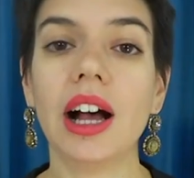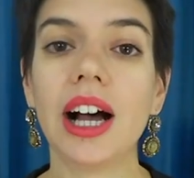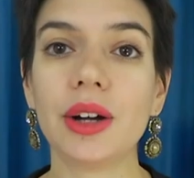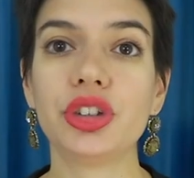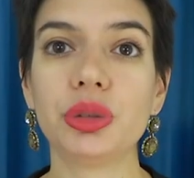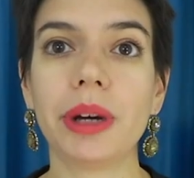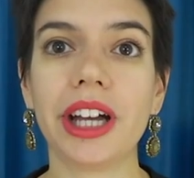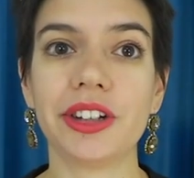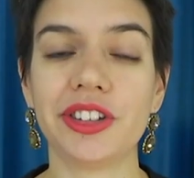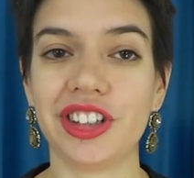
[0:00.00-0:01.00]
How to
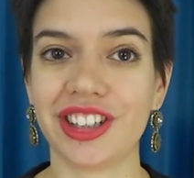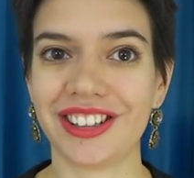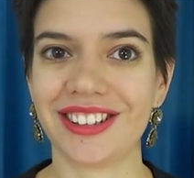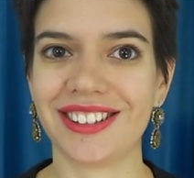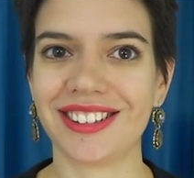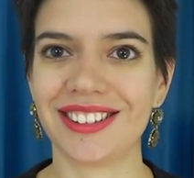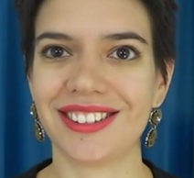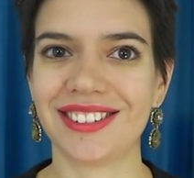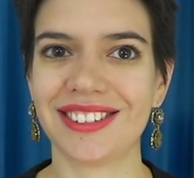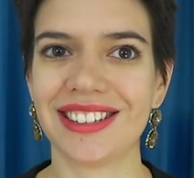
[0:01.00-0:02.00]
buy your tickets.
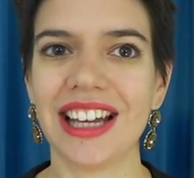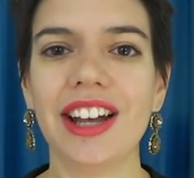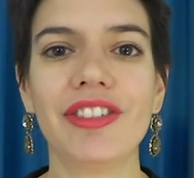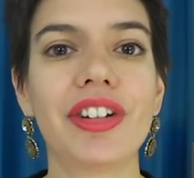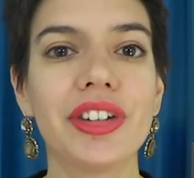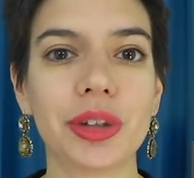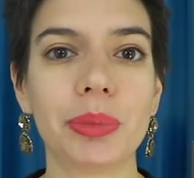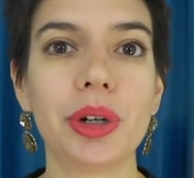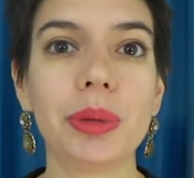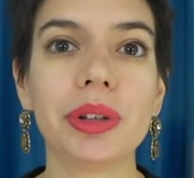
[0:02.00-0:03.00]
For
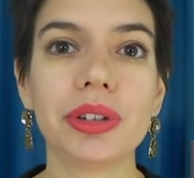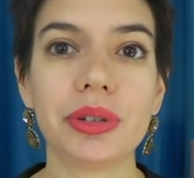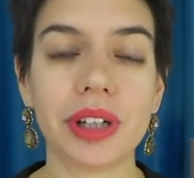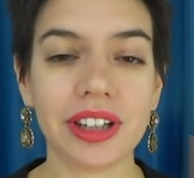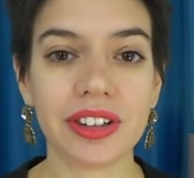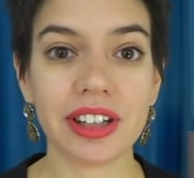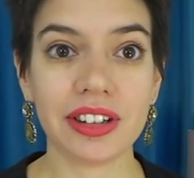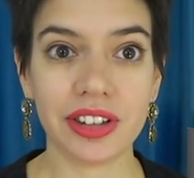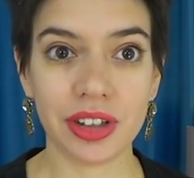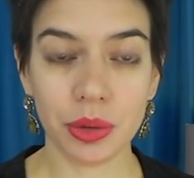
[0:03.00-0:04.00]
suburban trains
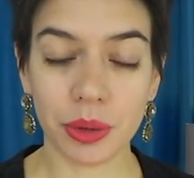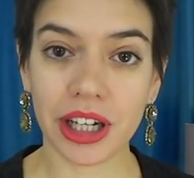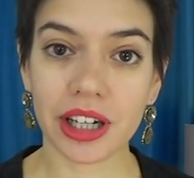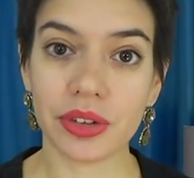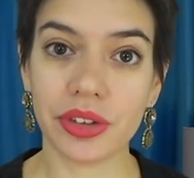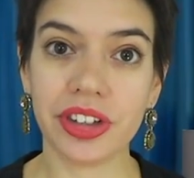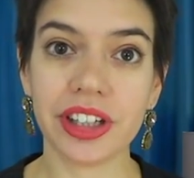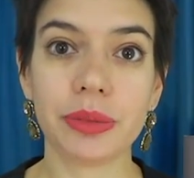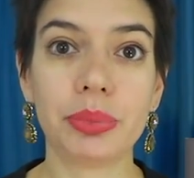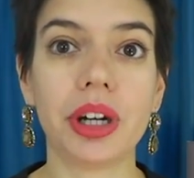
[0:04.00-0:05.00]
and TER, the
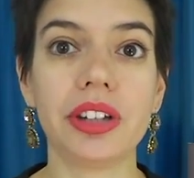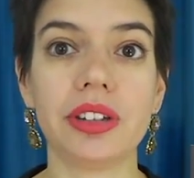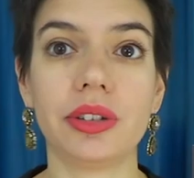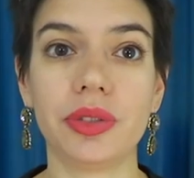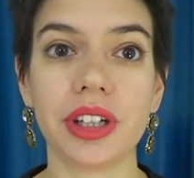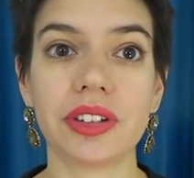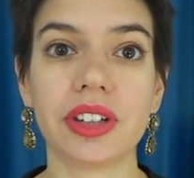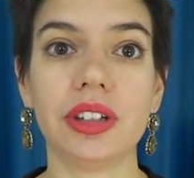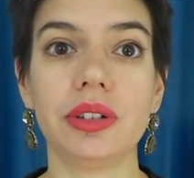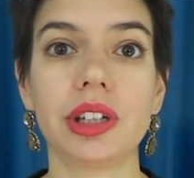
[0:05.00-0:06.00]
ticket price is fixed
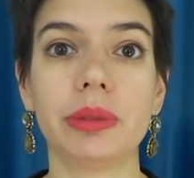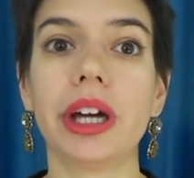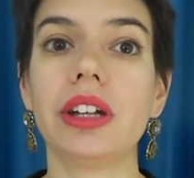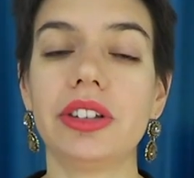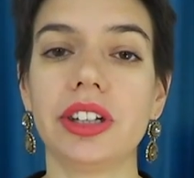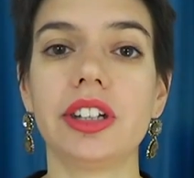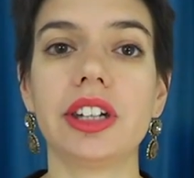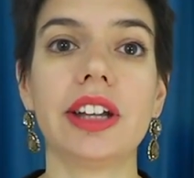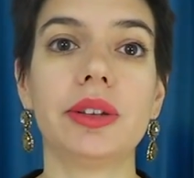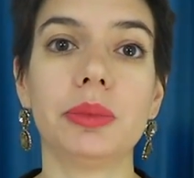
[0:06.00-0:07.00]
and you can buy a
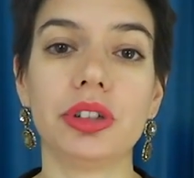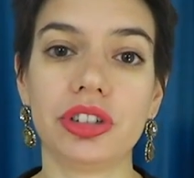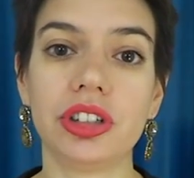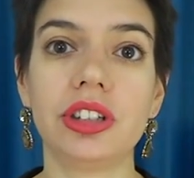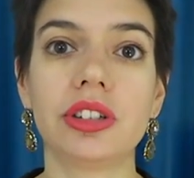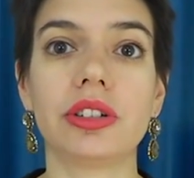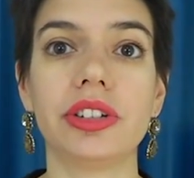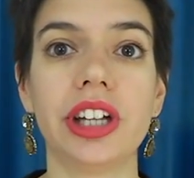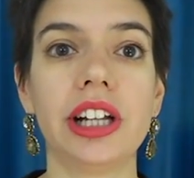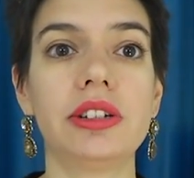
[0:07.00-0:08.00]
ticket at the machines or
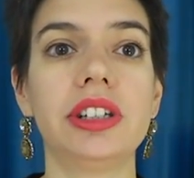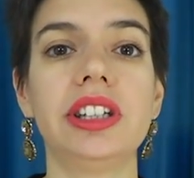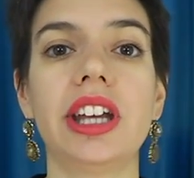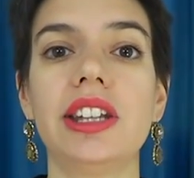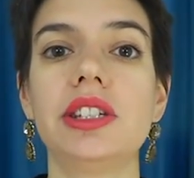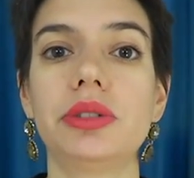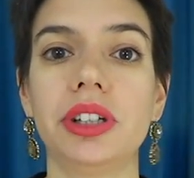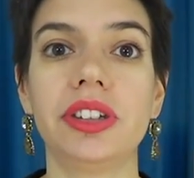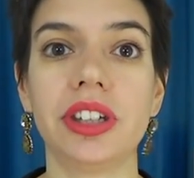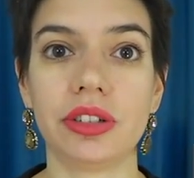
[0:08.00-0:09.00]
teller in any
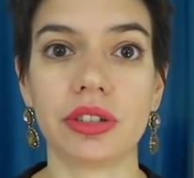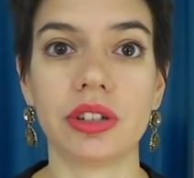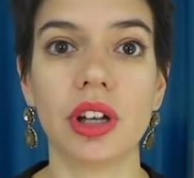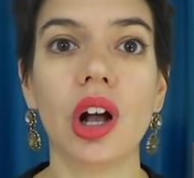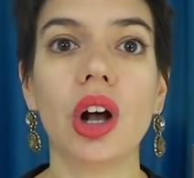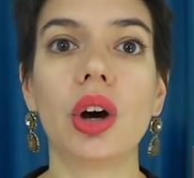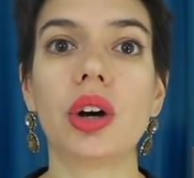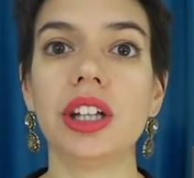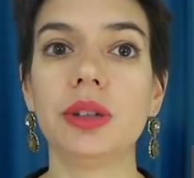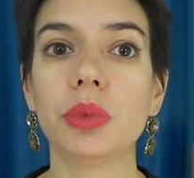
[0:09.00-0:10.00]
train station,
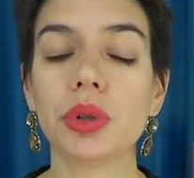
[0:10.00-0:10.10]
or in